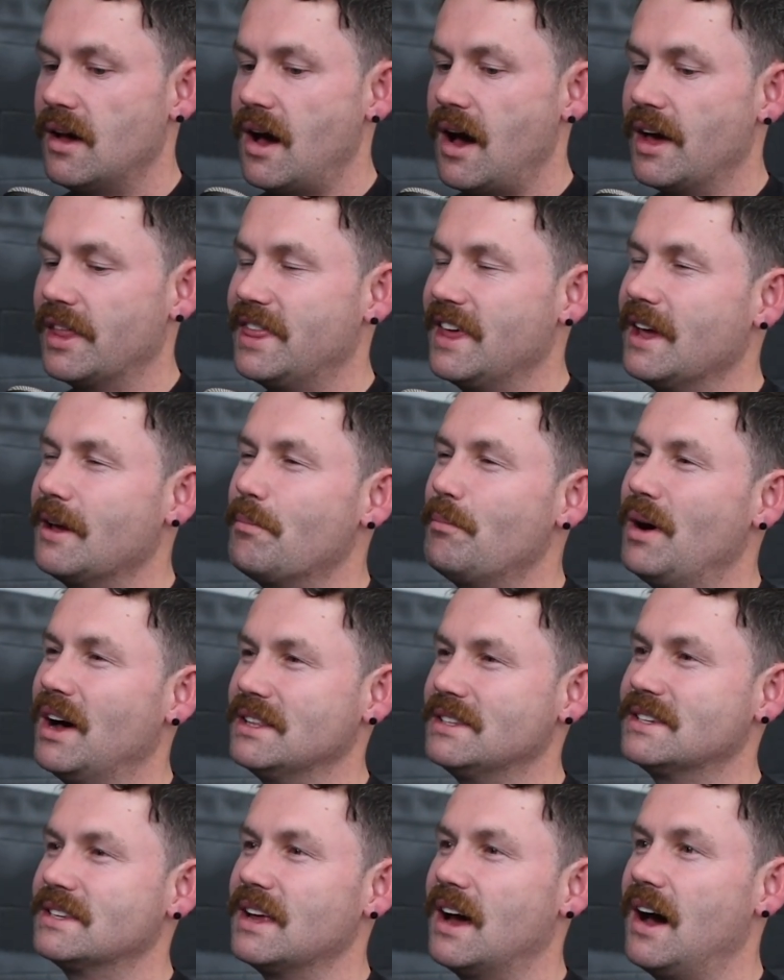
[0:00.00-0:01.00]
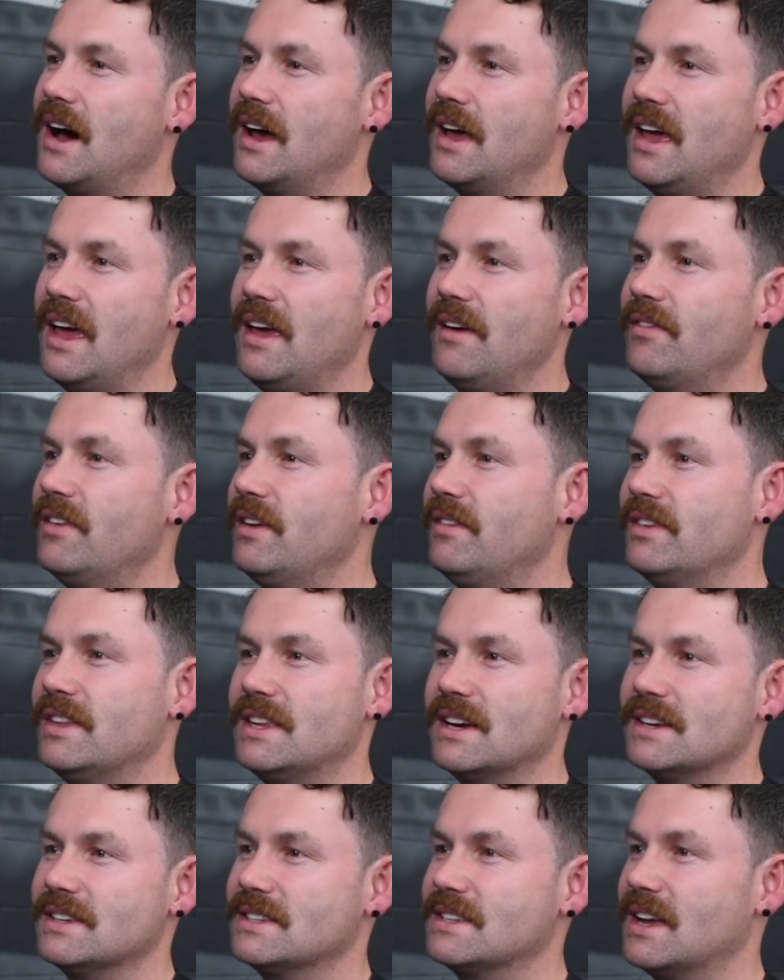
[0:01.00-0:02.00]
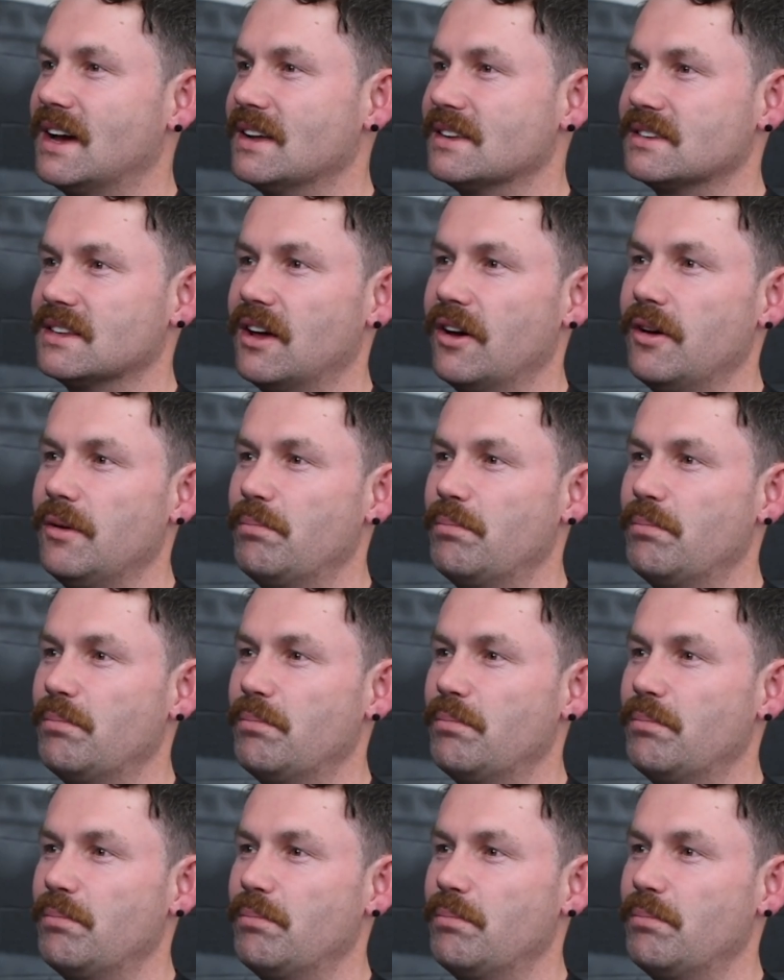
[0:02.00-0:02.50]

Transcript: I think Munster, even if he does start slow,